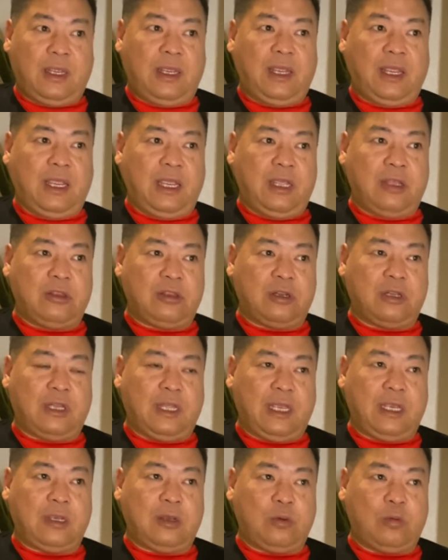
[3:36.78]
And they're
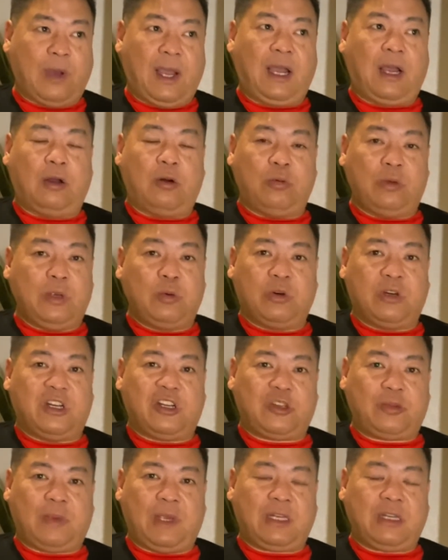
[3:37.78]
like, "Wow, we weren't
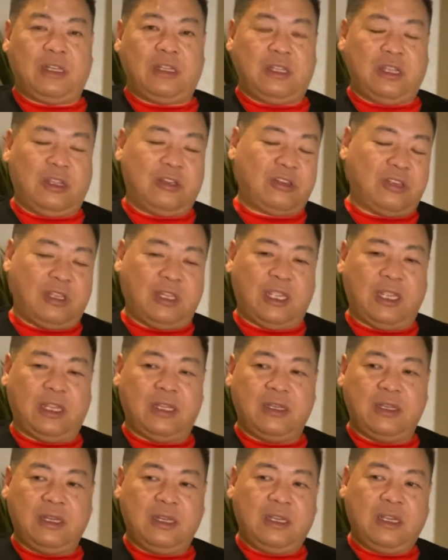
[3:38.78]
expecting this." And
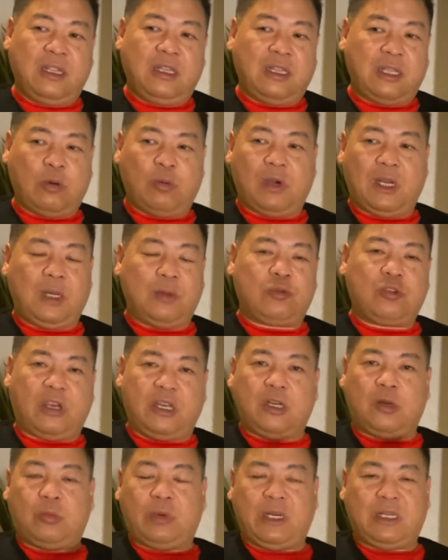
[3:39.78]
then they wind up
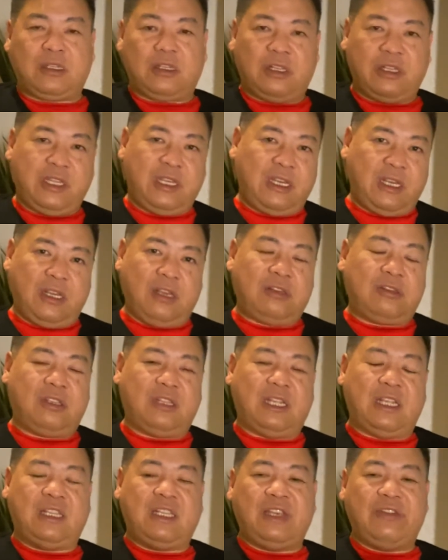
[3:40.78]
trying to break the lease,
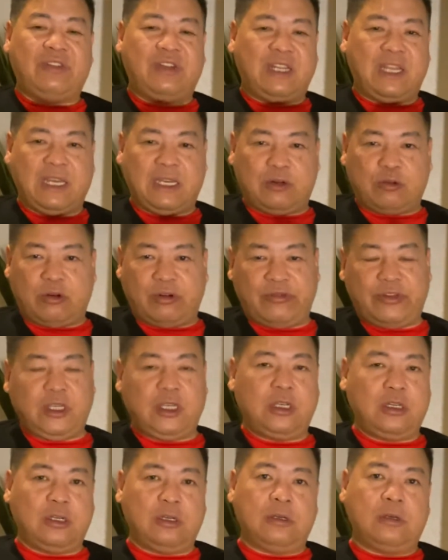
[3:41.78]
and they leave a negative
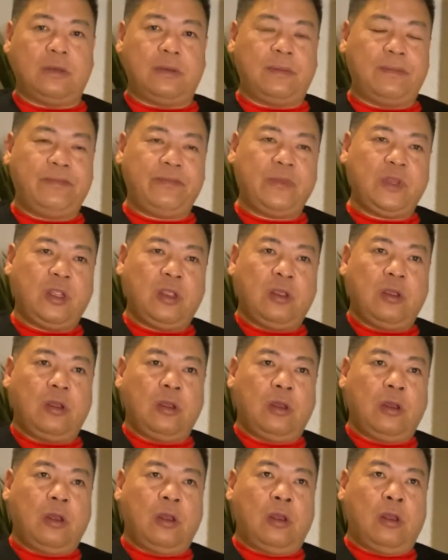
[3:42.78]
review.
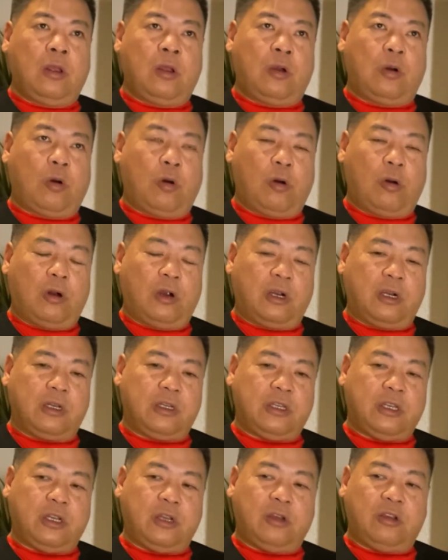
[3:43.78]
Or
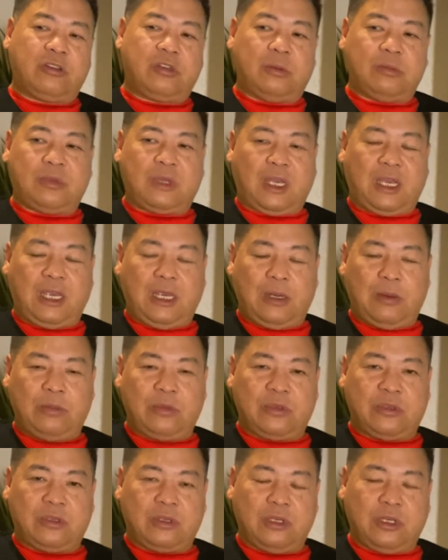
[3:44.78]

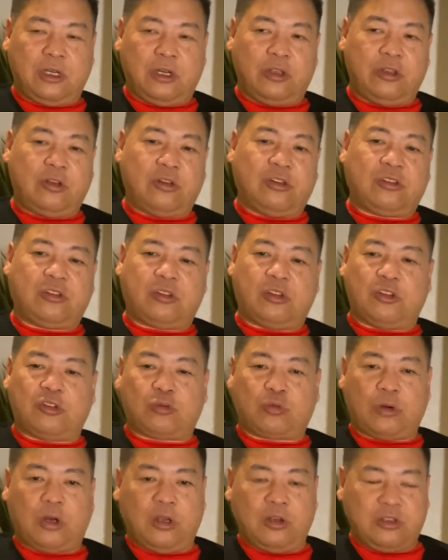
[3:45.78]
sometimes there's
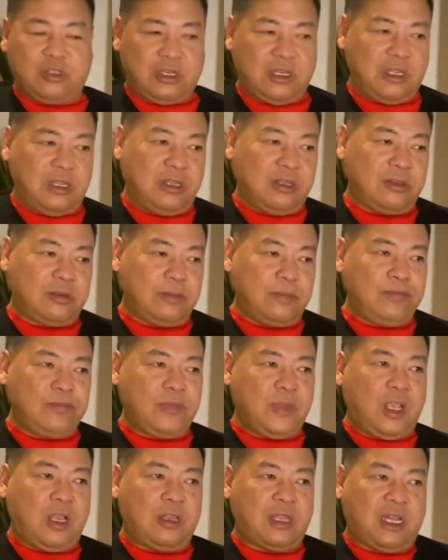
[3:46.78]
roaches.
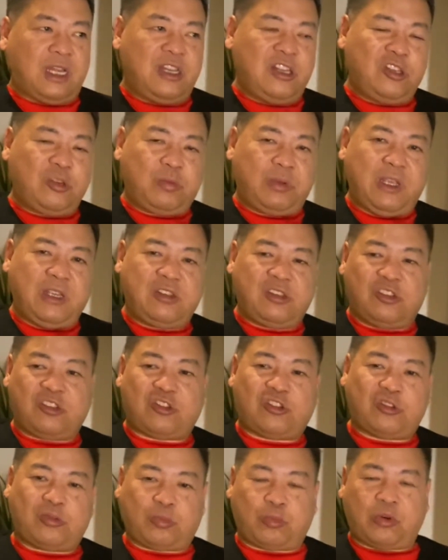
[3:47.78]
A lot of this place is
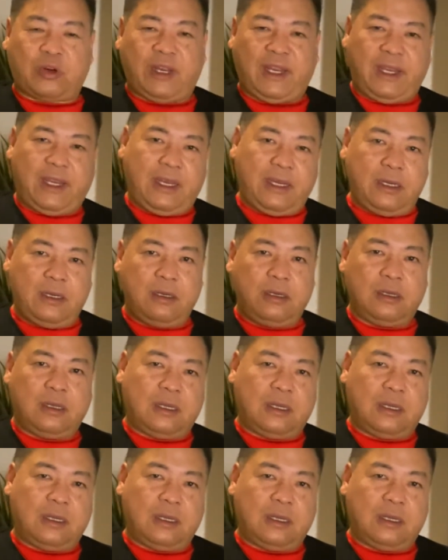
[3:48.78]
spray.